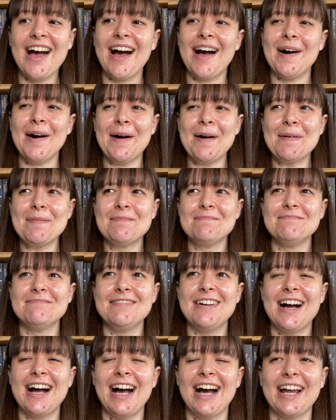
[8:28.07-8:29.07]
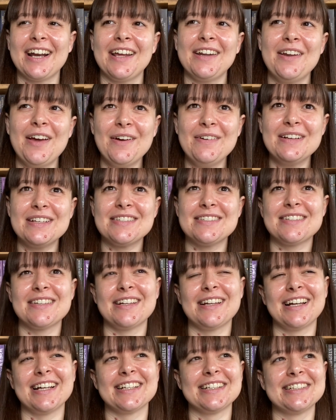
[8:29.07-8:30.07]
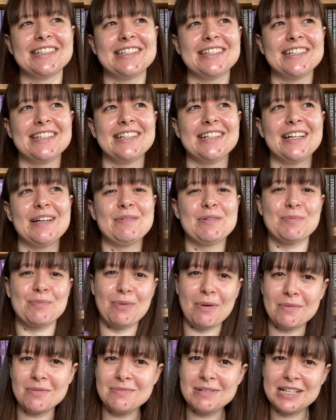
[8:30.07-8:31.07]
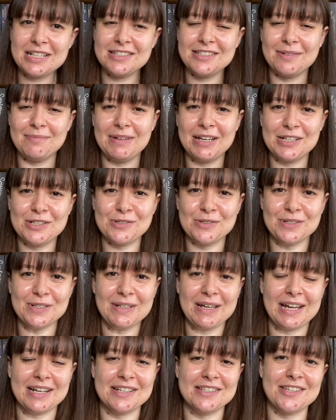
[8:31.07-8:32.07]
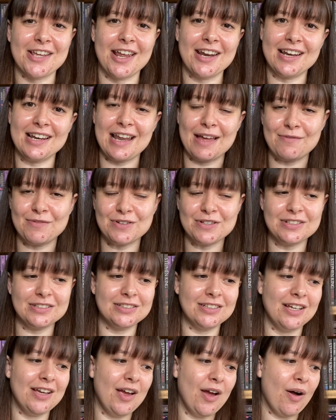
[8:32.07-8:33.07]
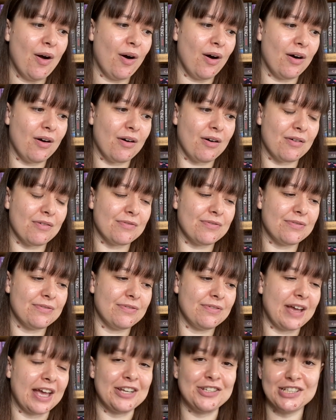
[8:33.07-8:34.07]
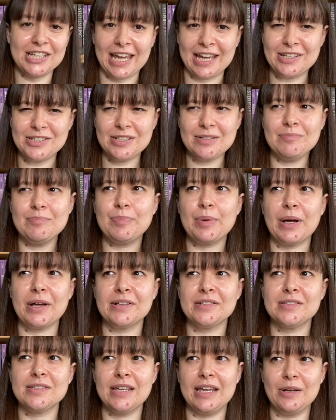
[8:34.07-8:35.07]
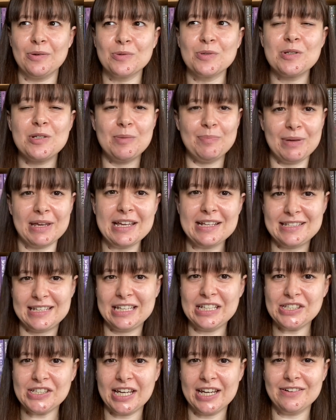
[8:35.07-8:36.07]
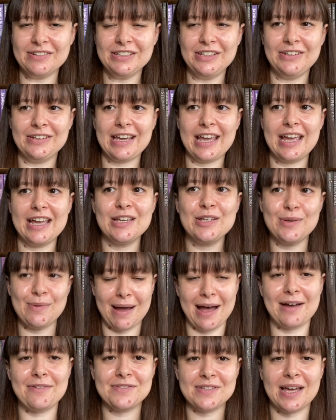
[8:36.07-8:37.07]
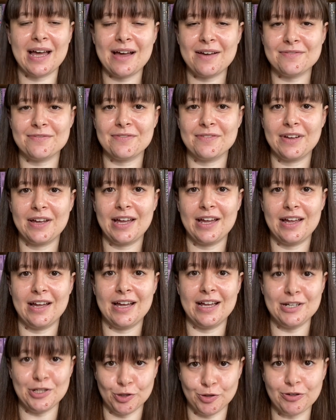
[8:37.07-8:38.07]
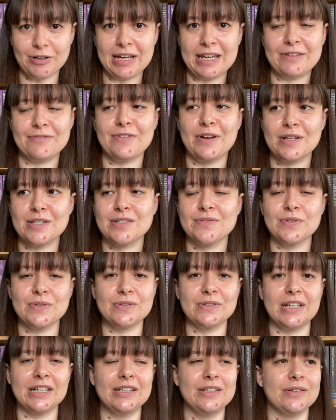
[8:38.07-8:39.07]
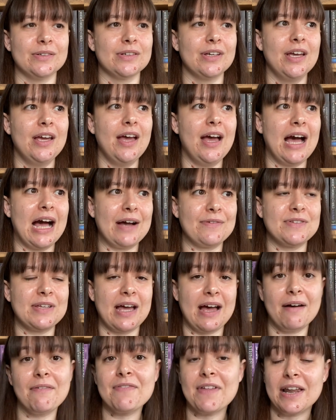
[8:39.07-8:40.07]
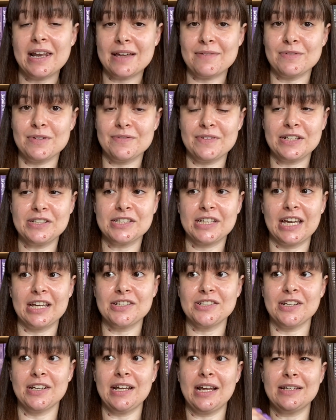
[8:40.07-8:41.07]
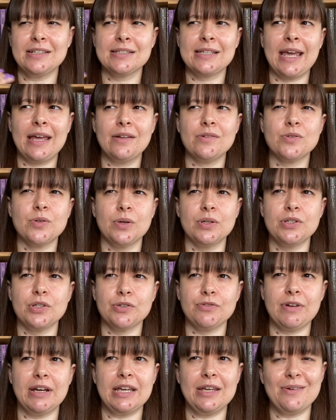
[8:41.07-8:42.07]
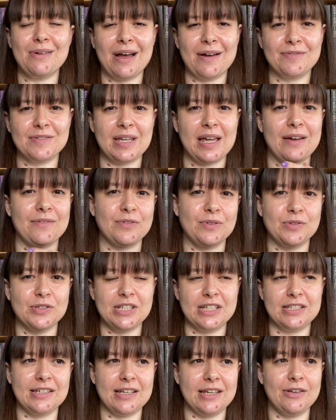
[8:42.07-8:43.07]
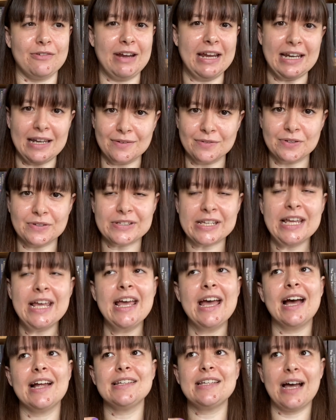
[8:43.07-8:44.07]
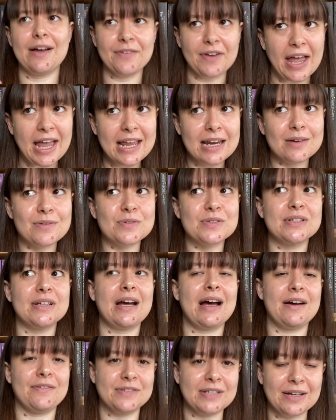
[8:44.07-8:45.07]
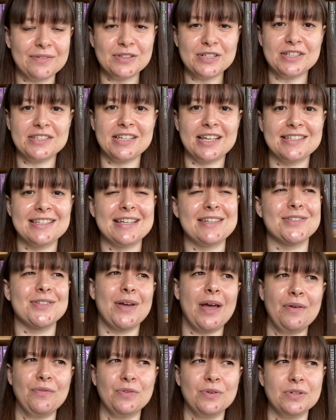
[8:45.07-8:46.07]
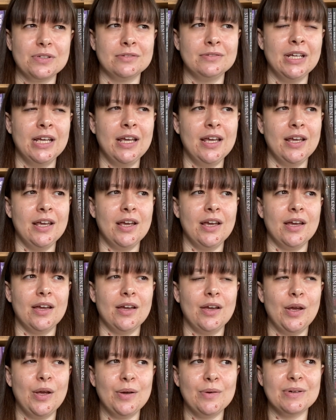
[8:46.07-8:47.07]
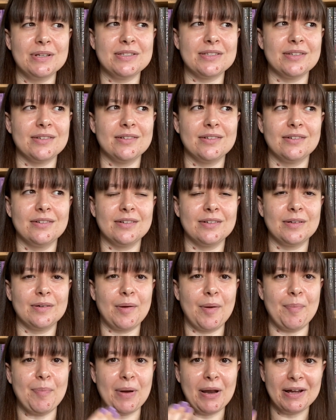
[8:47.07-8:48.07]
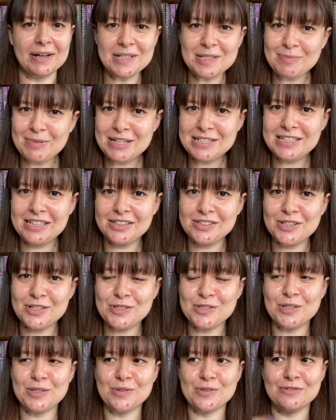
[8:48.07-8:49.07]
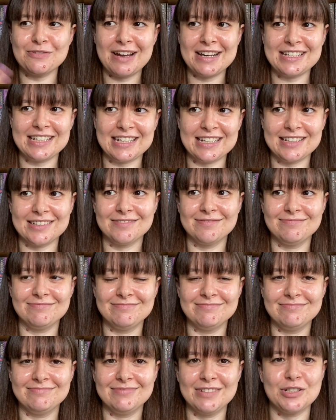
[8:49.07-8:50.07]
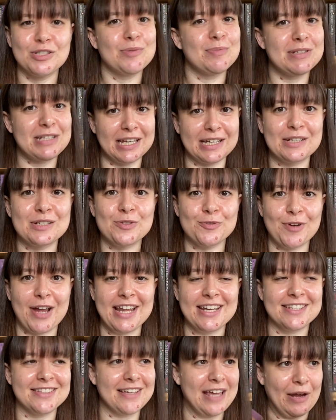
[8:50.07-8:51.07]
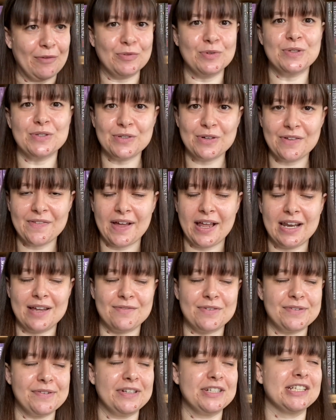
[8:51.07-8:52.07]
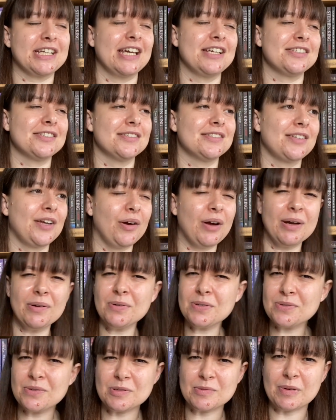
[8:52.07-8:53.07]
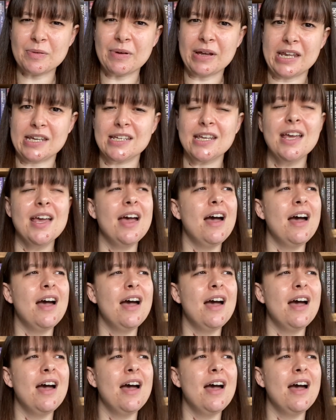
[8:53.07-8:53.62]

And I know it was probably to make sure you had a certain level of education, but in order to be a teacher here in the UK, you have to have a degree. First of all, like, you have to have that level of education, and to get into a degree you have to have your A levels, and to have your A levels you have to have your GCSEs. So everyone who is applying to be a teacher it should be taken as read that everyone's got that level of education. So I always thought it was a bit weird.